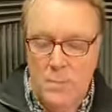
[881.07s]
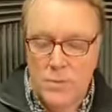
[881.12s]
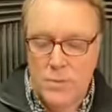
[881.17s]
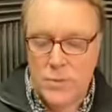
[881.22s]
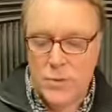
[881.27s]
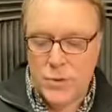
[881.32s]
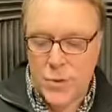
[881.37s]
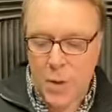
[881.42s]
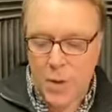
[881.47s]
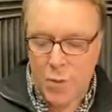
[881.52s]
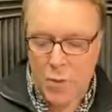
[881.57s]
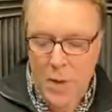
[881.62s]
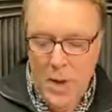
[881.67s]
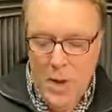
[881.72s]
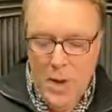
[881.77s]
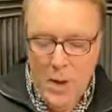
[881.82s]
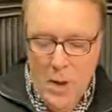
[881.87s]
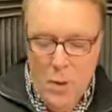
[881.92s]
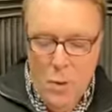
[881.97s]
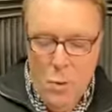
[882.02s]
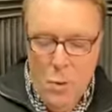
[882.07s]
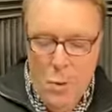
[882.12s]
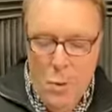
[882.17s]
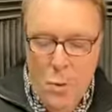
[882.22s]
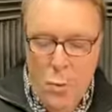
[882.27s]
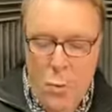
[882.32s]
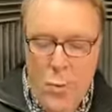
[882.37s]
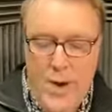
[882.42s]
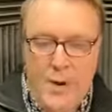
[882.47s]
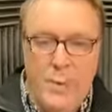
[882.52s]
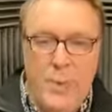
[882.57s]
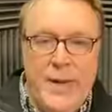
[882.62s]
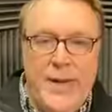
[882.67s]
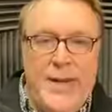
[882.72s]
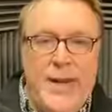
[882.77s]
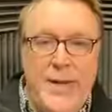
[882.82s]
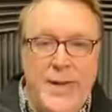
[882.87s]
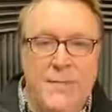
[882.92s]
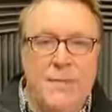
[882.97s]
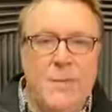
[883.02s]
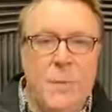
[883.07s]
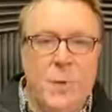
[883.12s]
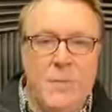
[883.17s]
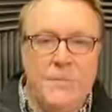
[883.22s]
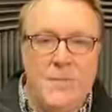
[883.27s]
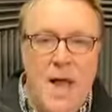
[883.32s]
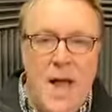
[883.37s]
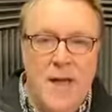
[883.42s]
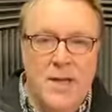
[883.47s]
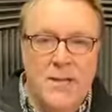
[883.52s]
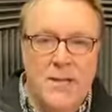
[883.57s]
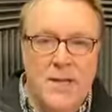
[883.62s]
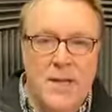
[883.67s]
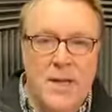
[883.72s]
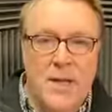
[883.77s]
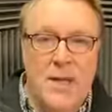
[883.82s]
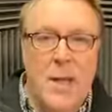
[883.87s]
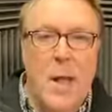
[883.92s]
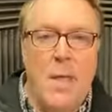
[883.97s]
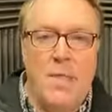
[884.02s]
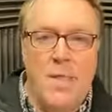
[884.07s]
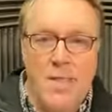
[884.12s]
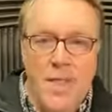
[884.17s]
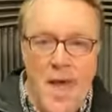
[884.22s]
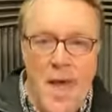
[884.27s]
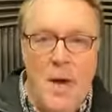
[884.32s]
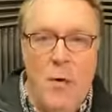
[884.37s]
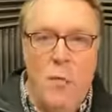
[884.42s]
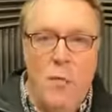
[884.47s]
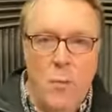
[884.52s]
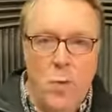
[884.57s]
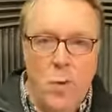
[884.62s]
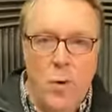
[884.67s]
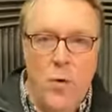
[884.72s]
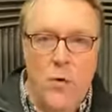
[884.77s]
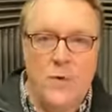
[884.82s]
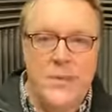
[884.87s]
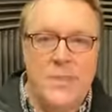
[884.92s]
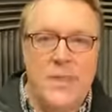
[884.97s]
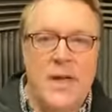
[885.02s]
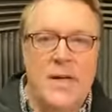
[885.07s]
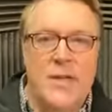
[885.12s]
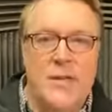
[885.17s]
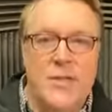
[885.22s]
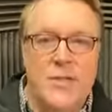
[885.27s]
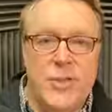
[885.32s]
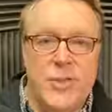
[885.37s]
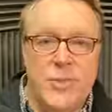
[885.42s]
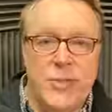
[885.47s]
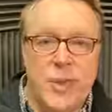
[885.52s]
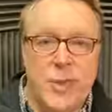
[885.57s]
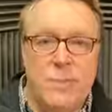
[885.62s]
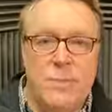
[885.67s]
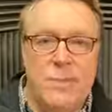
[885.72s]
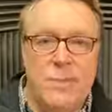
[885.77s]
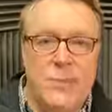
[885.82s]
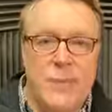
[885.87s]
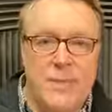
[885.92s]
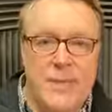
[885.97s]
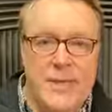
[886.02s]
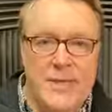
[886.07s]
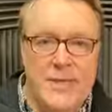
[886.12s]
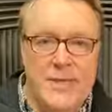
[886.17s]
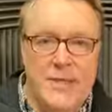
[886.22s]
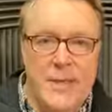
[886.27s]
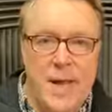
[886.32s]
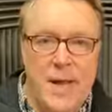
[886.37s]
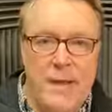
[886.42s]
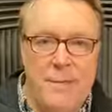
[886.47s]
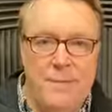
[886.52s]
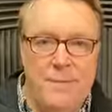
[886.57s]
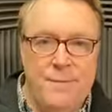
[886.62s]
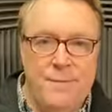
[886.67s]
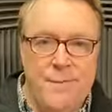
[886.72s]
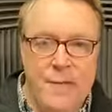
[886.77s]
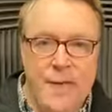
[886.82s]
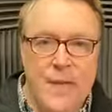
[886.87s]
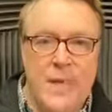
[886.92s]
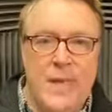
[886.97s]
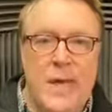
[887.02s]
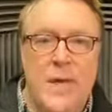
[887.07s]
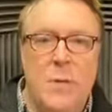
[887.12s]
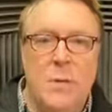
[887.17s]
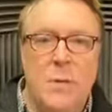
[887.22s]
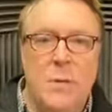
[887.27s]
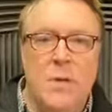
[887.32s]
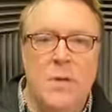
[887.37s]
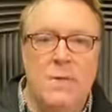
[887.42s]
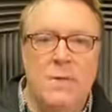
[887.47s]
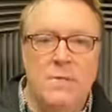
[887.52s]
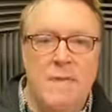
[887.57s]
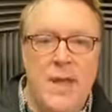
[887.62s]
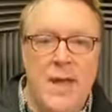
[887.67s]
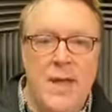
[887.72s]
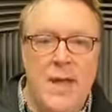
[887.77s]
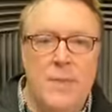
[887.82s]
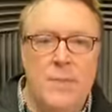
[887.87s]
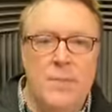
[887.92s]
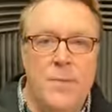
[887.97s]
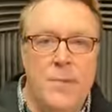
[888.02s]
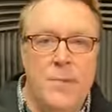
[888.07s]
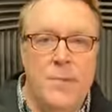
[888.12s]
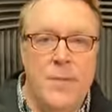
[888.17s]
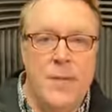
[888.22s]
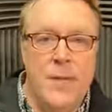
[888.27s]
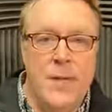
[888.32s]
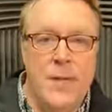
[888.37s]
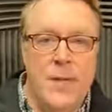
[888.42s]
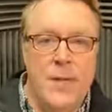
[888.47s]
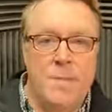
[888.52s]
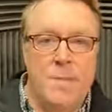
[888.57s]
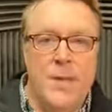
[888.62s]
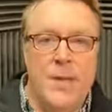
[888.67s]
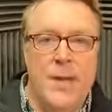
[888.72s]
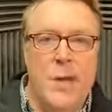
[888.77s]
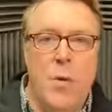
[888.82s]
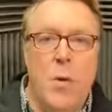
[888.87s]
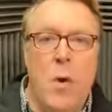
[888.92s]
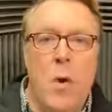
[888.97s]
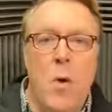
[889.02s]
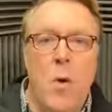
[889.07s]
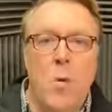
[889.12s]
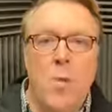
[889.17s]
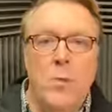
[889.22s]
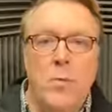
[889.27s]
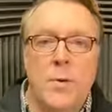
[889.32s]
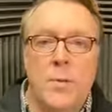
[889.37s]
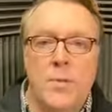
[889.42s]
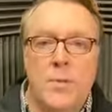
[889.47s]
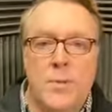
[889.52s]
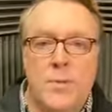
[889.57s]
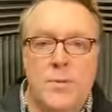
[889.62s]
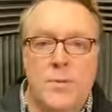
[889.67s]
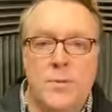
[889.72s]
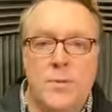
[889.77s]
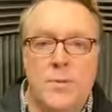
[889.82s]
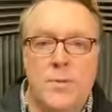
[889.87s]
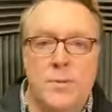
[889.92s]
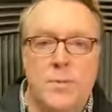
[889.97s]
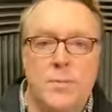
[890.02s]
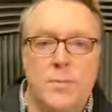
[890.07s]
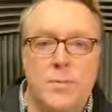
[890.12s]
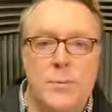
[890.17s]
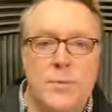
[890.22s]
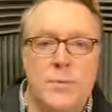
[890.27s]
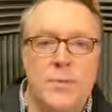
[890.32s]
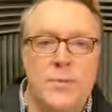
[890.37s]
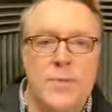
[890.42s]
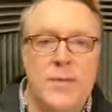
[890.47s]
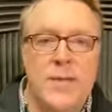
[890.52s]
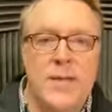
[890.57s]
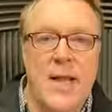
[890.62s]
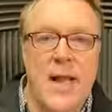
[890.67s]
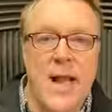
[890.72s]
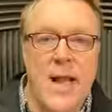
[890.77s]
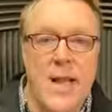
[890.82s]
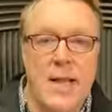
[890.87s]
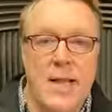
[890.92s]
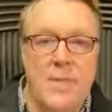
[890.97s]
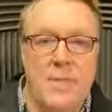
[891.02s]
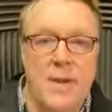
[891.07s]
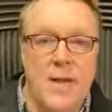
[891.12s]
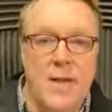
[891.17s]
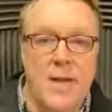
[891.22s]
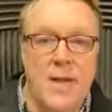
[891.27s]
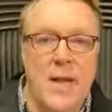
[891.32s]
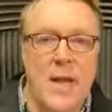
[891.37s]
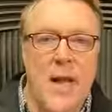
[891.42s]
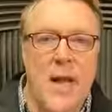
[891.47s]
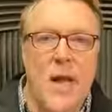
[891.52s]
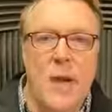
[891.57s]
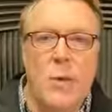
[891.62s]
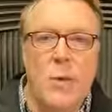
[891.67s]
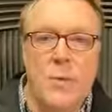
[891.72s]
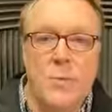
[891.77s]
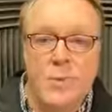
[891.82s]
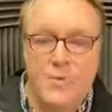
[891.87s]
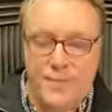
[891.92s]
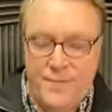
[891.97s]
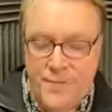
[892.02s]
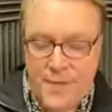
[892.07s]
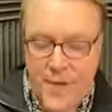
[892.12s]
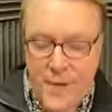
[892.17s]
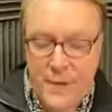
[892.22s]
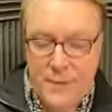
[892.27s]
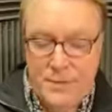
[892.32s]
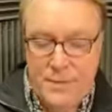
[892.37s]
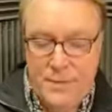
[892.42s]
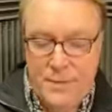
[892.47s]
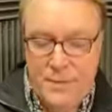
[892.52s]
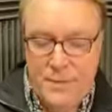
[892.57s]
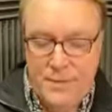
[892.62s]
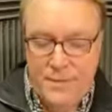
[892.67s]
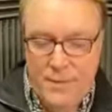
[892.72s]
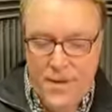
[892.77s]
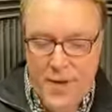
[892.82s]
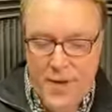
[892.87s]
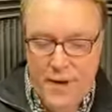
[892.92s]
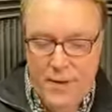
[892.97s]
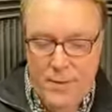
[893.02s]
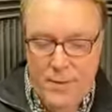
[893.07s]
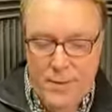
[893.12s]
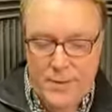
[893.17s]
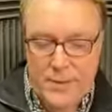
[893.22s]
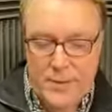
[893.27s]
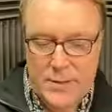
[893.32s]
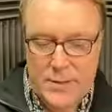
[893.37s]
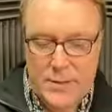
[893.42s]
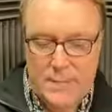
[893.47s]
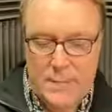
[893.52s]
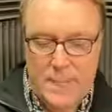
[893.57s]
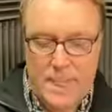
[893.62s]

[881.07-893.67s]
So when we give you a vaccine that works and is determined to be safe, it will convey immunity by your own immune system producing the antibody which fights the virus.